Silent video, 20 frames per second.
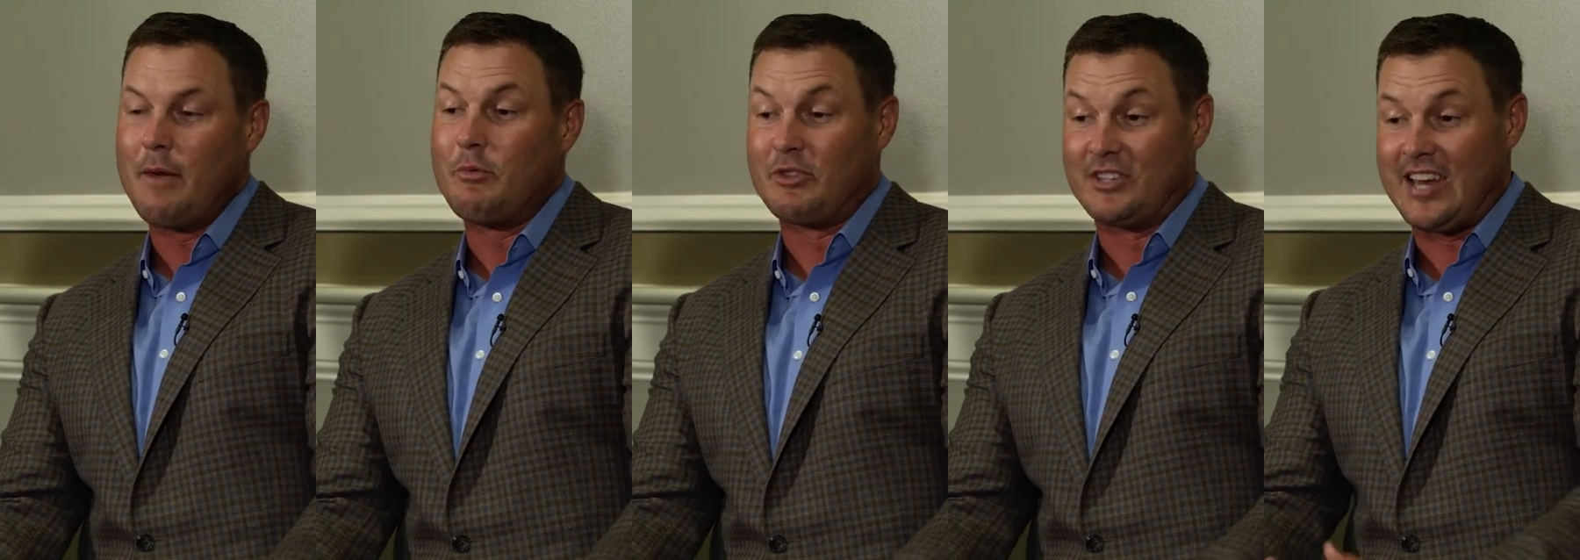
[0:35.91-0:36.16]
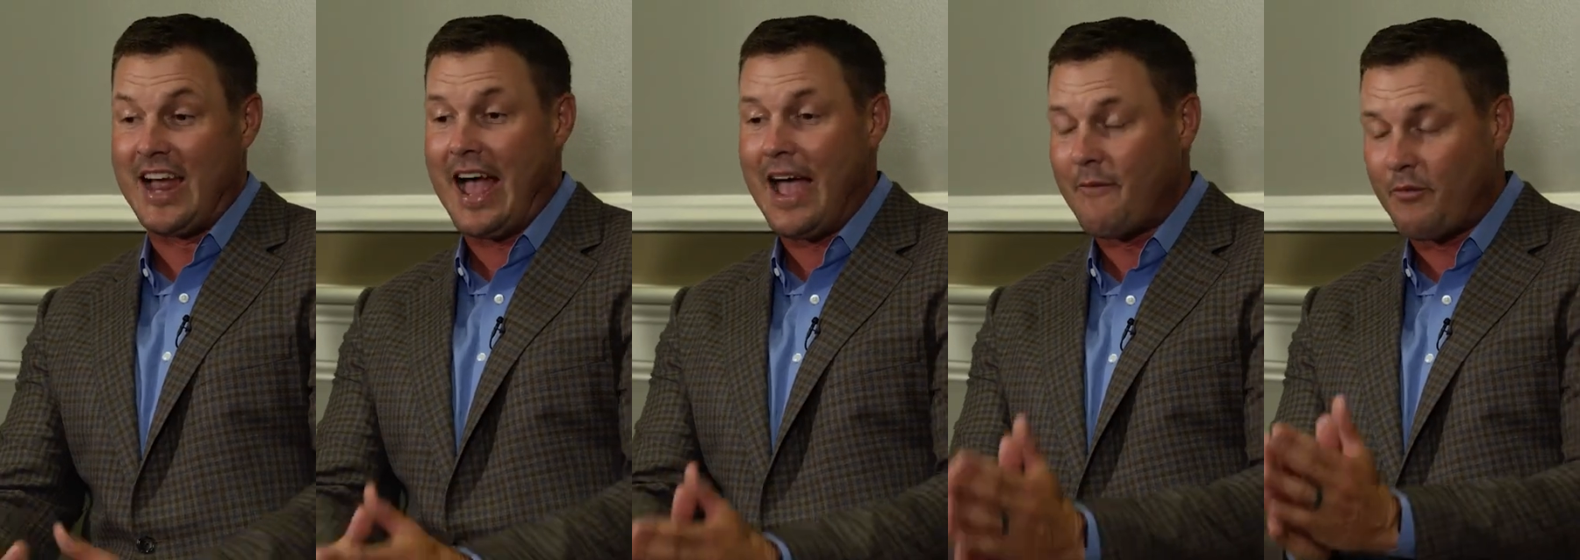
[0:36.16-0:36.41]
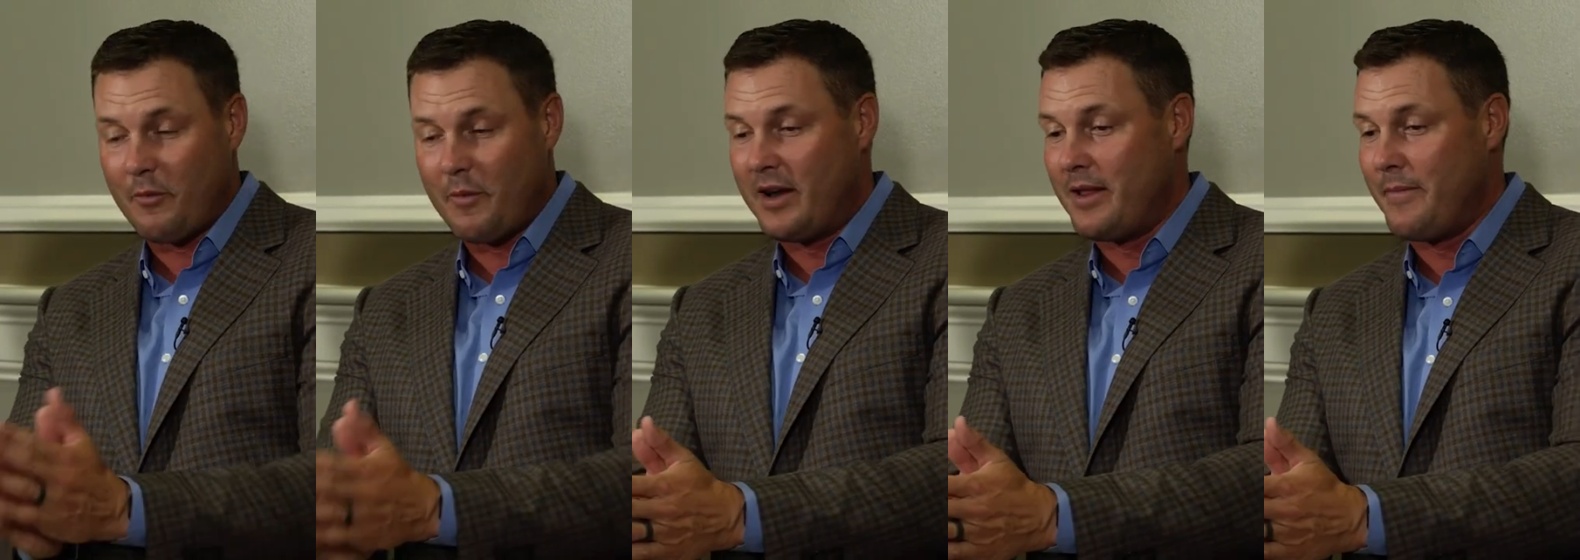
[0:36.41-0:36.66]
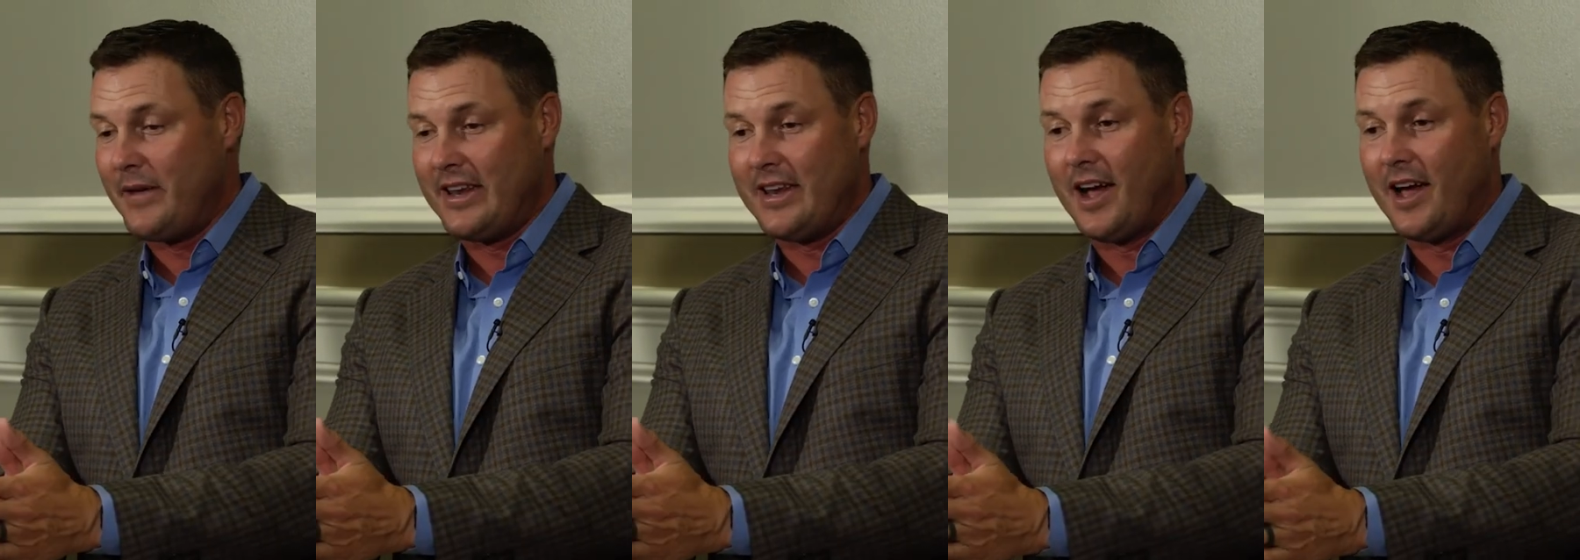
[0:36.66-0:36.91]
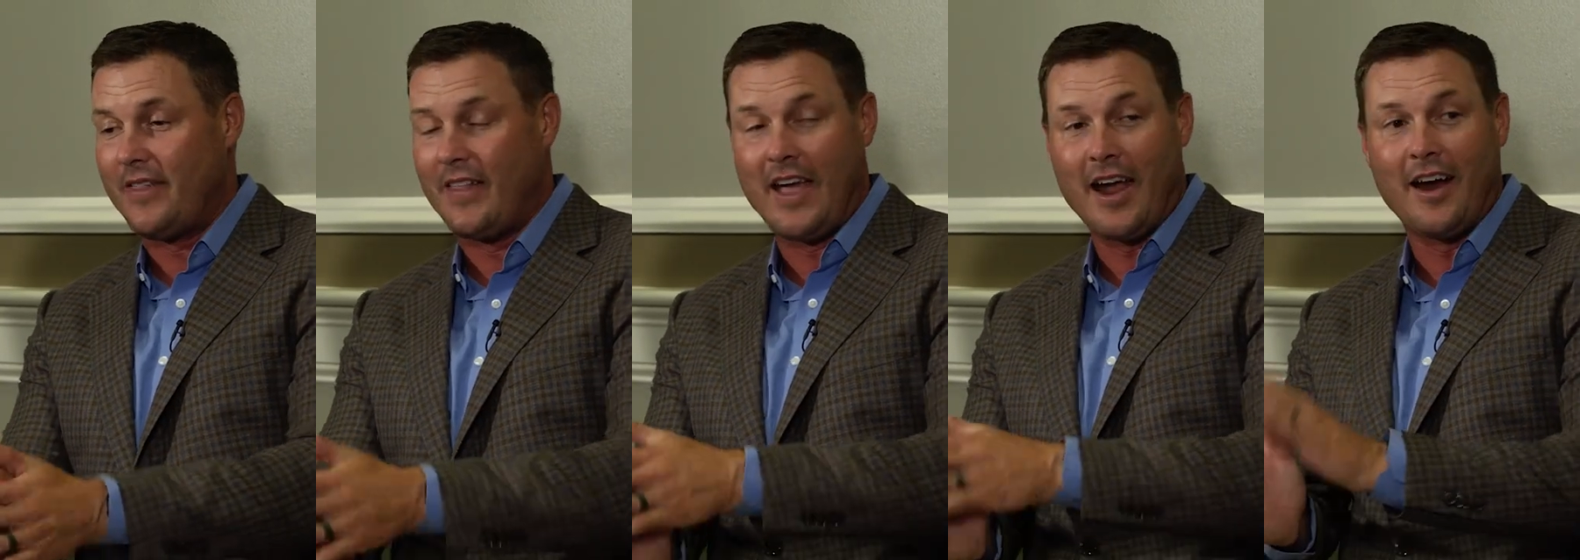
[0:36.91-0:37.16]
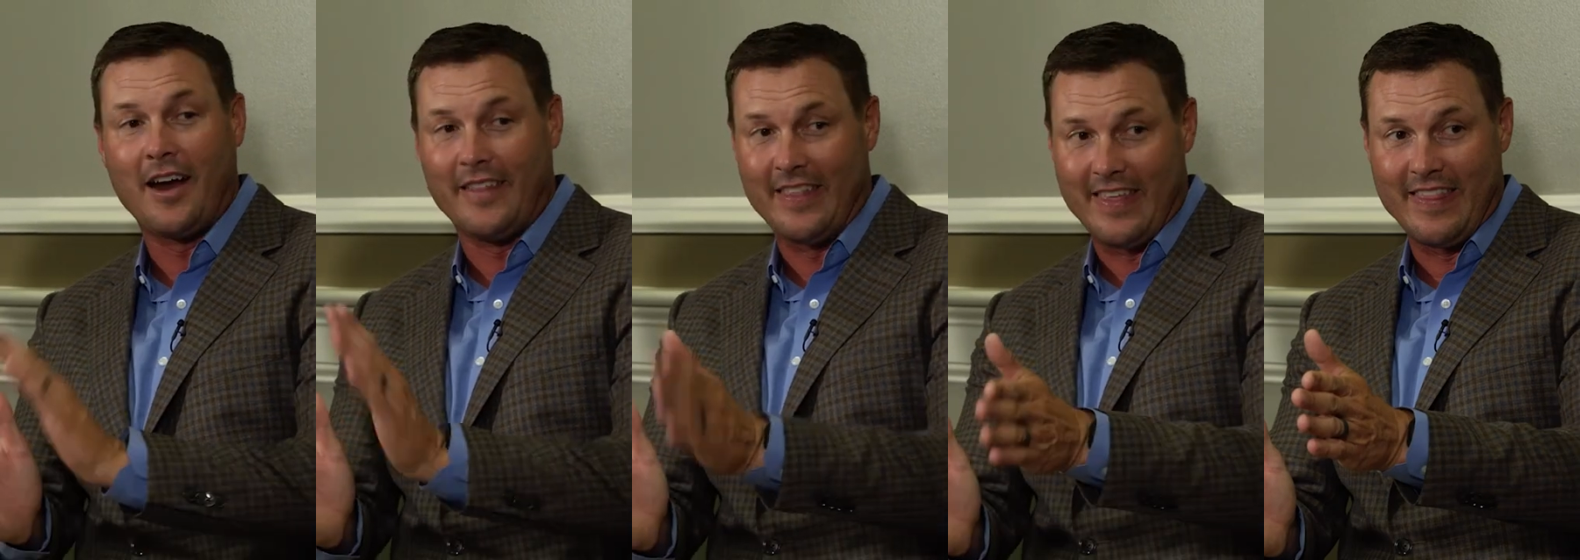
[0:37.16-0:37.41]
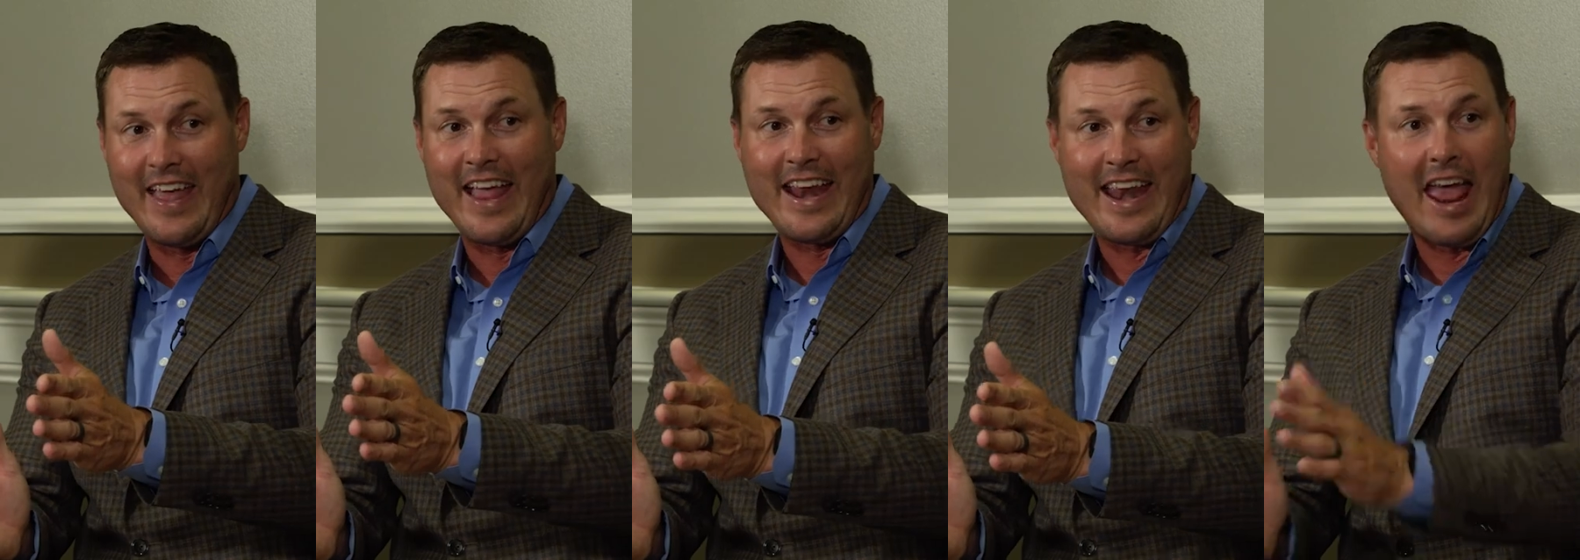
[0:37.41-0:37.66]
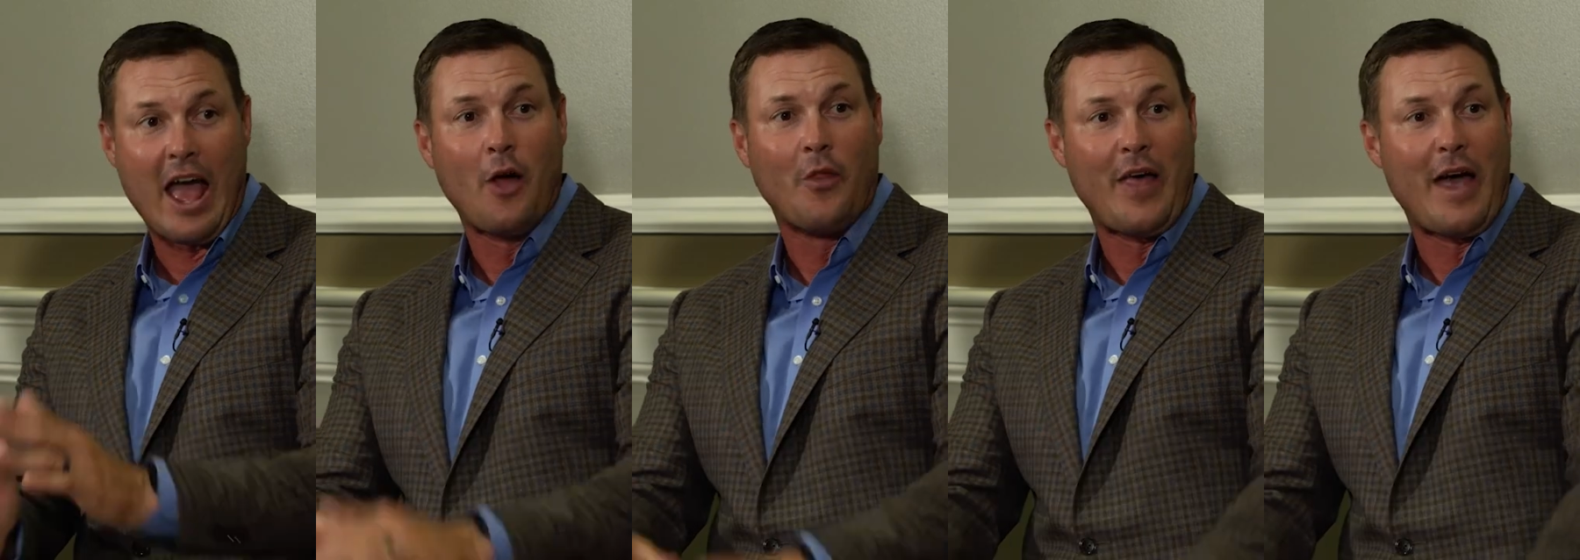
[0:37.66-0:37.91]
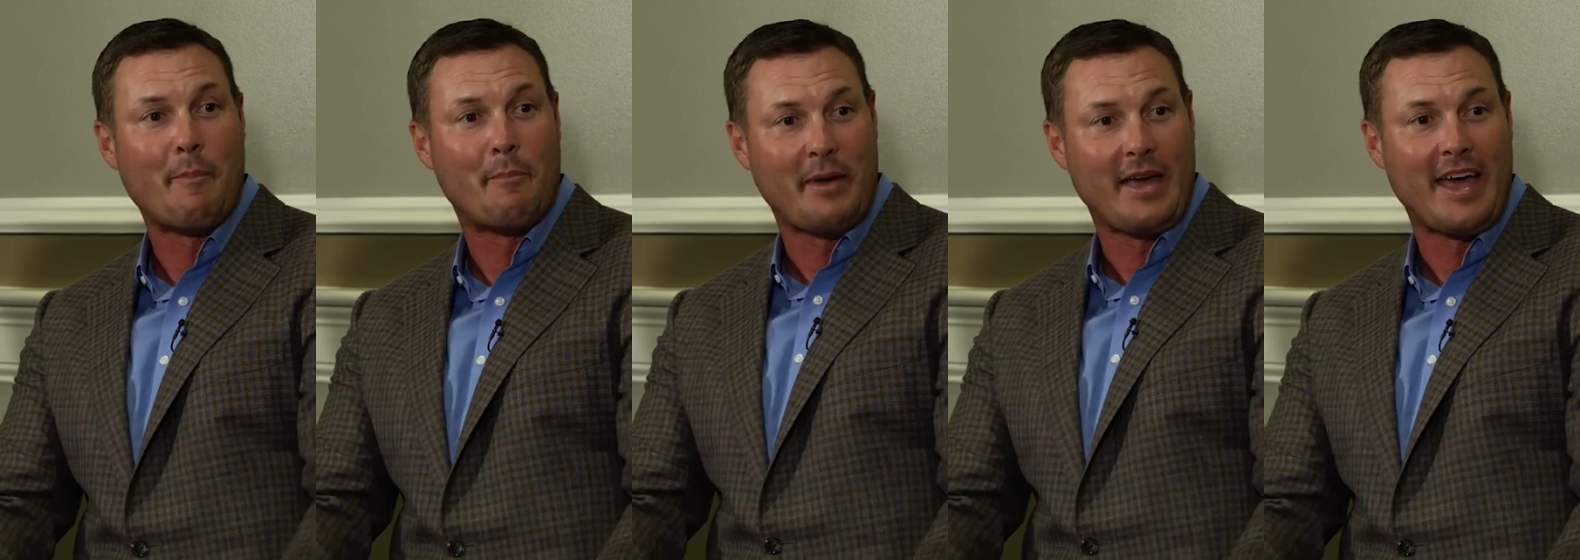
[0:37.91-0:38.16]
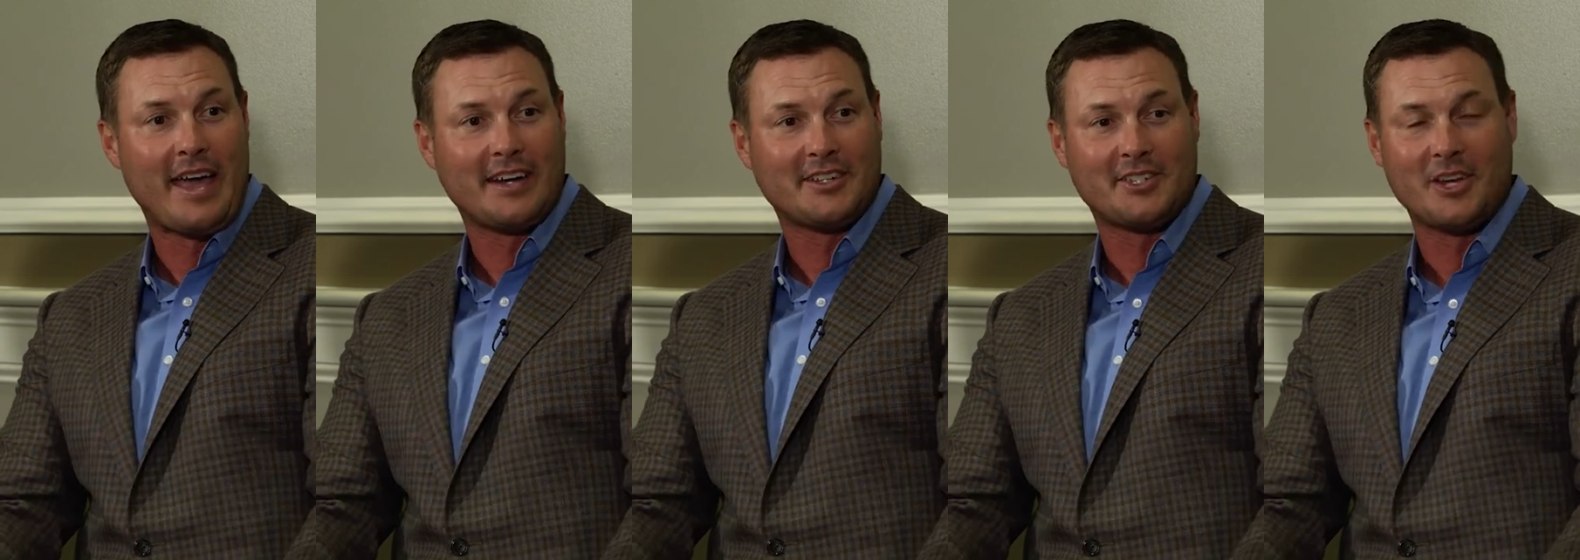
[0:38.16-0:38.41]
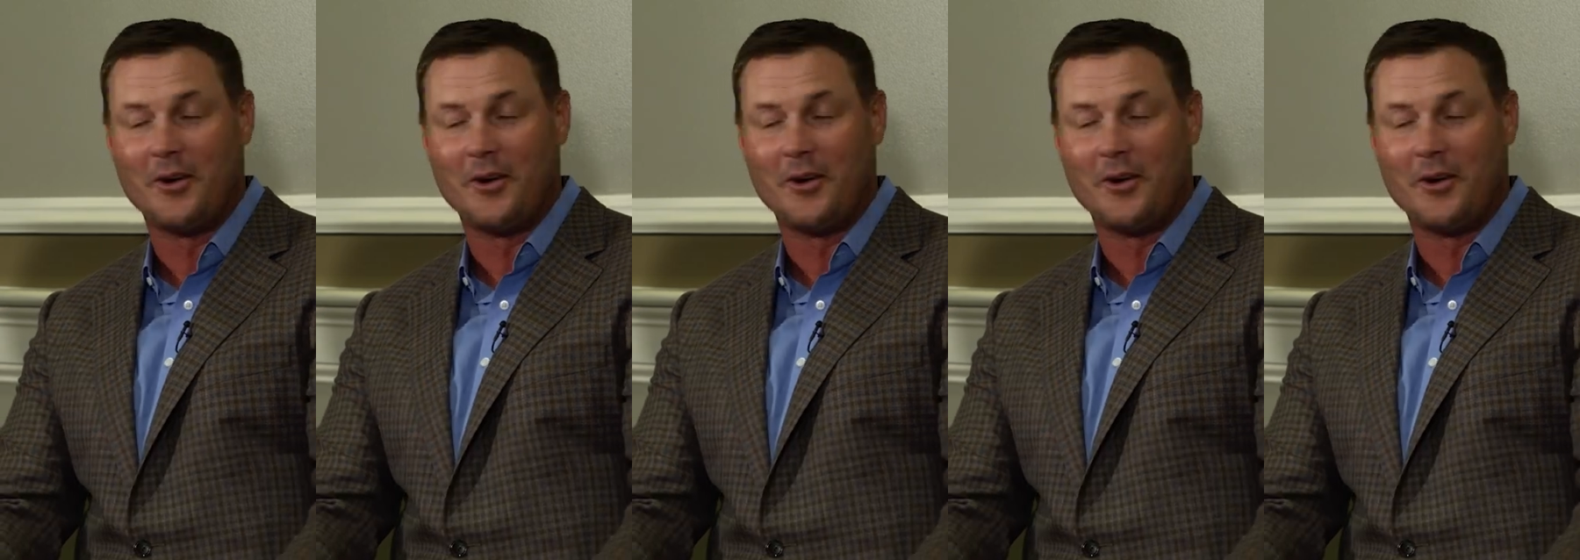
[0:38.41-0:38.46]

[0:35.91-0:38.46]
it was time for me to be done there, and then they nailed that pick.